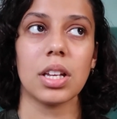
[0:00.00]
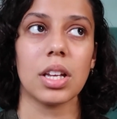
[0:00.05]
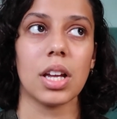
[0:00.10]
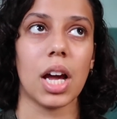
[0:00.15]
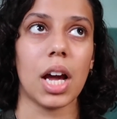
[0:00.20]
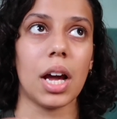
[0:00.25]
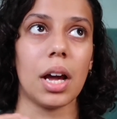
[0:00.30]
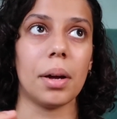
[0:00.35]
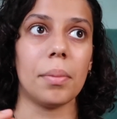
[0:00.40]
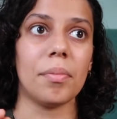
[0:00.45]

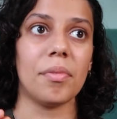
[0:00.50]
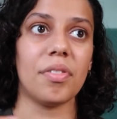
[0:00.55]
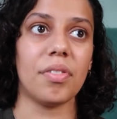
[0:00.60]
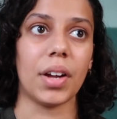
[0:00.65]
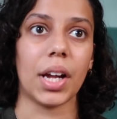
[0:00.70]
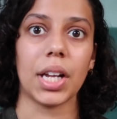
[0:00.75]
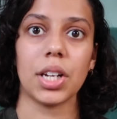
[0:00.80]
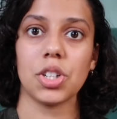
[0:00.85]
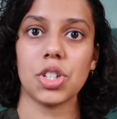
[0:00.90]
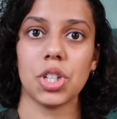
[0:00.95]

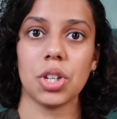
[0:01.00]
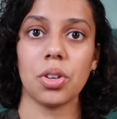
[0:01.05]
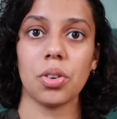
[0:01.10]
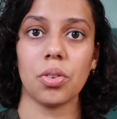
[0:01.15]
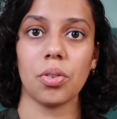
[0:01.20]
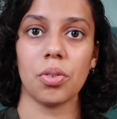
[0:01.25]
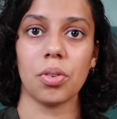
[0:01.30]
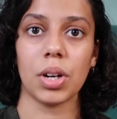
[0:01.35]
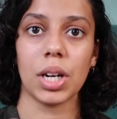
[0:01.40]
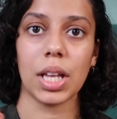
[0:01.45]

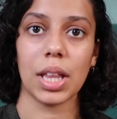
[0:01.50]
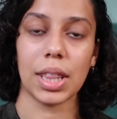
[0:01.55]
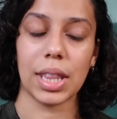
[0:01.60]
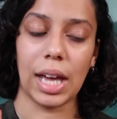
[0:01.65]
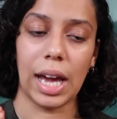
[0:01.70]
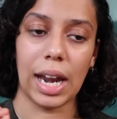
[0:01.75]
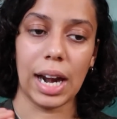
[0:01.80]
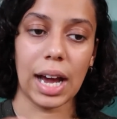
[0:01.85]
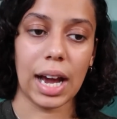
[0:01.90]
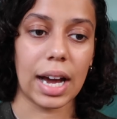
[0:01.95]
fine-tune
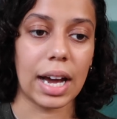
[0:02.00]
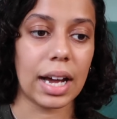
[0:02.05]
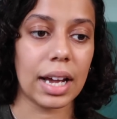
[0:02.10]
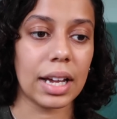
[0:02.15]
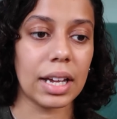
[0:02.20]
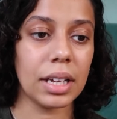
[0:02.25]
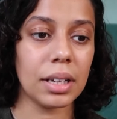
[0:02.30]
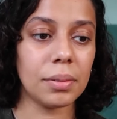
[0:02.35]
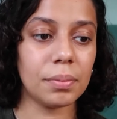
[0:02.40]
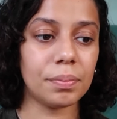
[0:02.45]
that
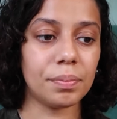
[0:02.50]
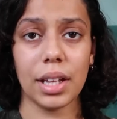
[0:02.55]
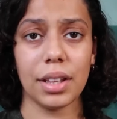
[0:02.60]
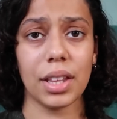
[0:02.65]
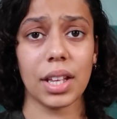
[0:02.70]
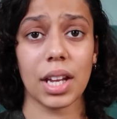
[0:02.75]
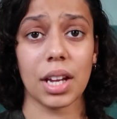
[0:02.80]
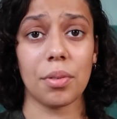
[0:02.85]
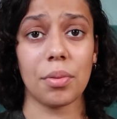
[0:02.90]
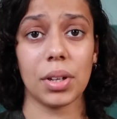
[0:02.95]
eye. And I
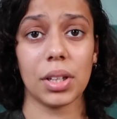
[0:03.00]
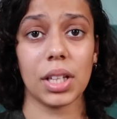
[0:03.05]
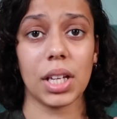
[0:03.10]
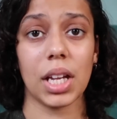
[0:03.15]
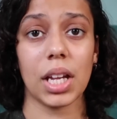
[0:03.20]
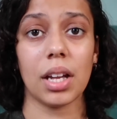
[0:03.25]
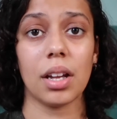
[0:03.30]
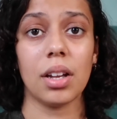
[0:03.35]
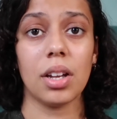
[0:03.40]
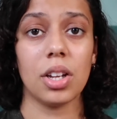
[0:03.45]
think I
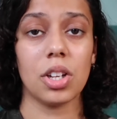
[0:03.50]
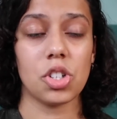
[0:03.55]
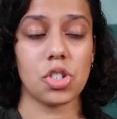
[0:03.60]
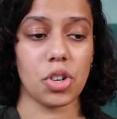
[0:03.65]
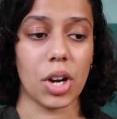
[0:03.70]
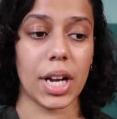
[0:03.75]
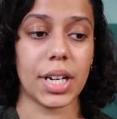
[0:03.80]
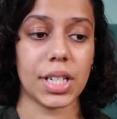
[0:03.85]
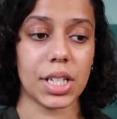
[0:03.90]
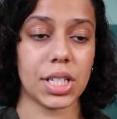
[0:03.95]
really
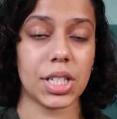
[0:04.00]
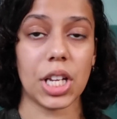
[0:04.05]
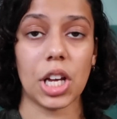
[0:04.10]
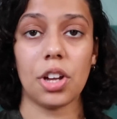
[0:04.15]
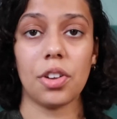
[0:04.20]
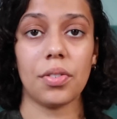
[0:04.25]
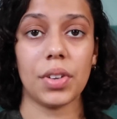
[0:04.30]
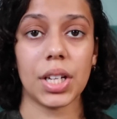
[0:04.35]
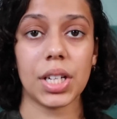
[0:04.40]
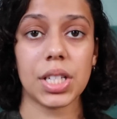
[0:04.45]
tried to
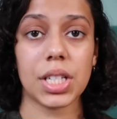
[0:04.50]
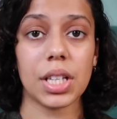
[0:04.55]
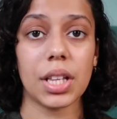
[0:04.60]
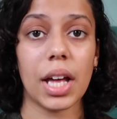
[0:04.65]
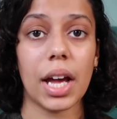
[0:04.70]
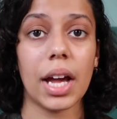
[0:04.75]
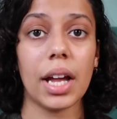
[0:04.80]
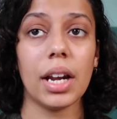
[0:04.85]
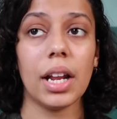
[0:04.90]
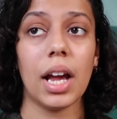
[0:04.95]
delve into
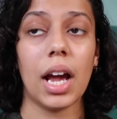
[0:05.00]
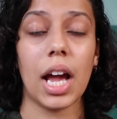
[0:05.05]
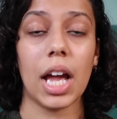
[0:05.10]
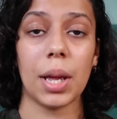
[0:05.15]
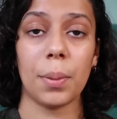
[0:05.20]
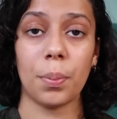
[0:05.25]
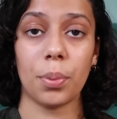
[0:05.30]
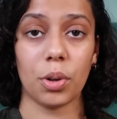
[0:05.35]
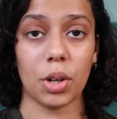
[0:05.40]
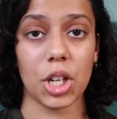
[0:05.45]
that. I
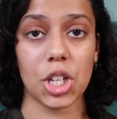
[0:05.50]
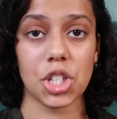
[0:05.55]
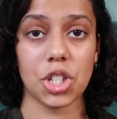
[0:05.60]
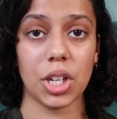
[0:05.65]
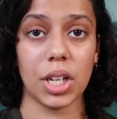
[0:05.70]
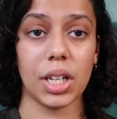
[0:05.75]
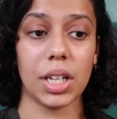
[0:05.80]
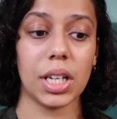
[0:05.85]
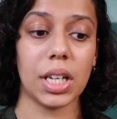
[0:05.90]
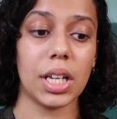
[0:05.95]

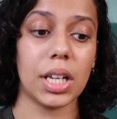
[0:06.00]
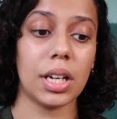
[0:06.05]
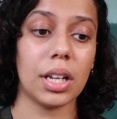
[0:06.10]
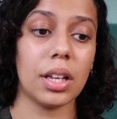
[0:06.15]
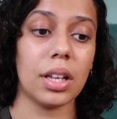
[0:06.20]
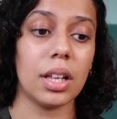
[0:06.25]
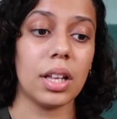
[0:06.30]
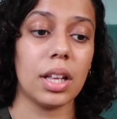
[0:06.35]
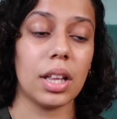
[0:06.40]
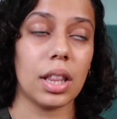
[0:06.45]
appreciated
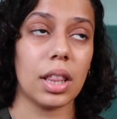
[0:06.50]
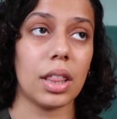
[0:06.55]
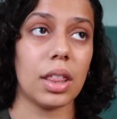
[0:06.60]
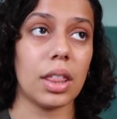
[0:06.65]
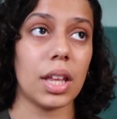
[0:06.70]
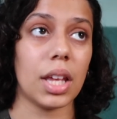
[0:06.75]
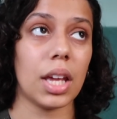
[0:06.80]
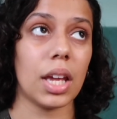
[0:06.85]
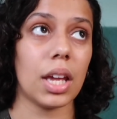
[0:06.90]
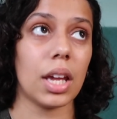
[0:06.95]

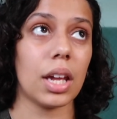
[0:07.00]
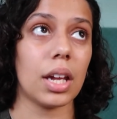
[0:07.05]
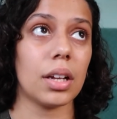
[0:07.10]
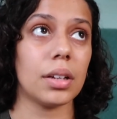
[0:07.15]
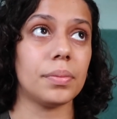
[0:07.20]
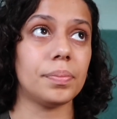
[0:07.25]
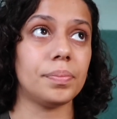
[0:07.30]
the